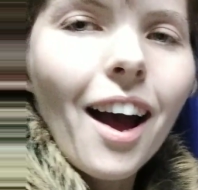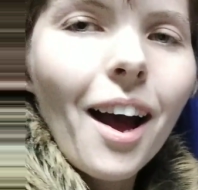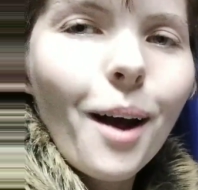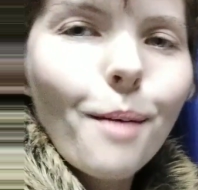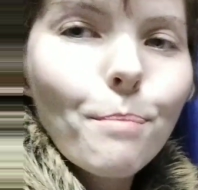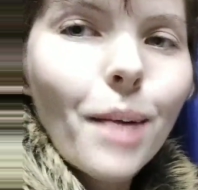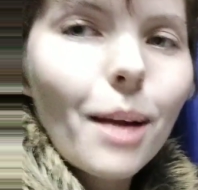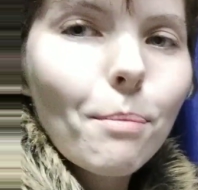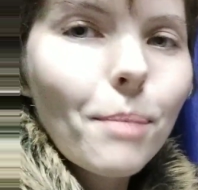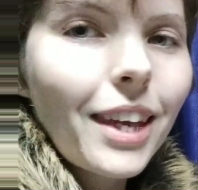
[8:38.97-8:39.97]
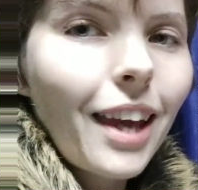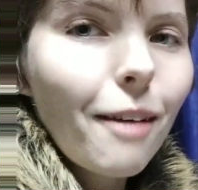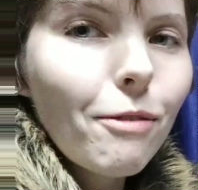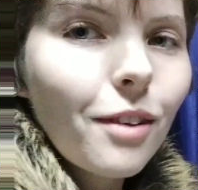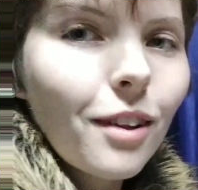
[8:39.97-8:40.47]
Umbrella. Be
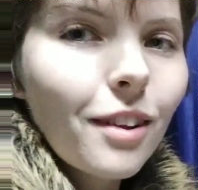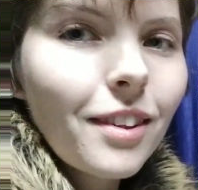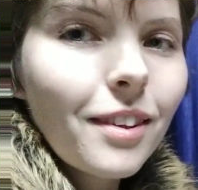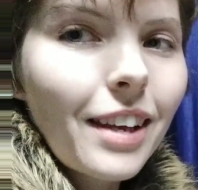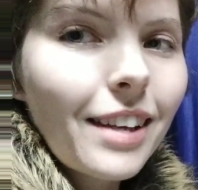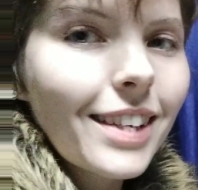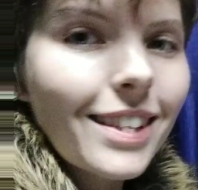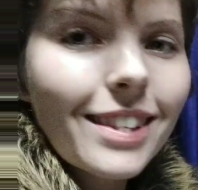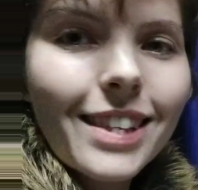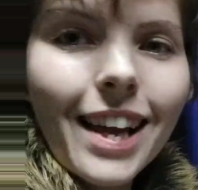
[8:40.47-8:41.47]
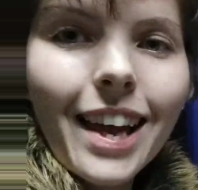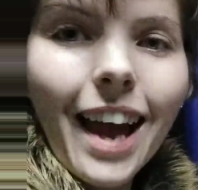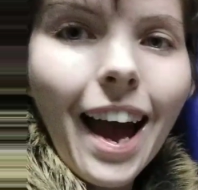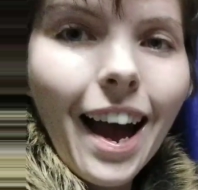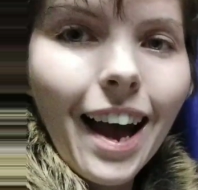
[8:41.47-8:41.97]
careful. It doesn't say
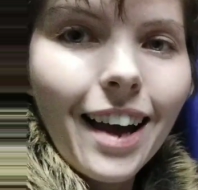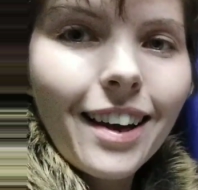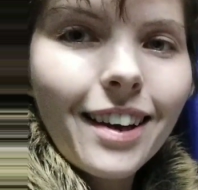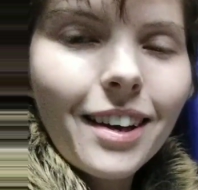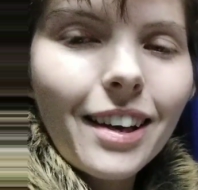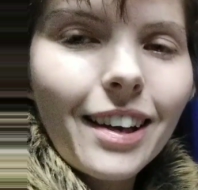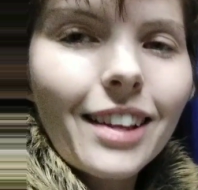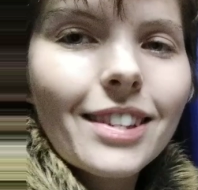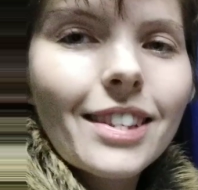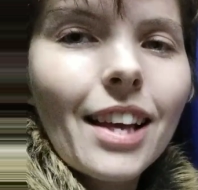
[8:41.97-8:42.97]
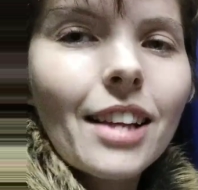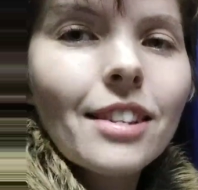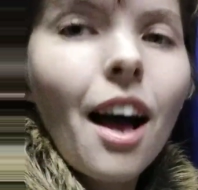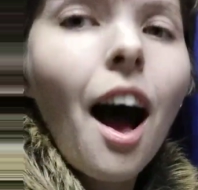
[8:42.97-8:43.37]
it says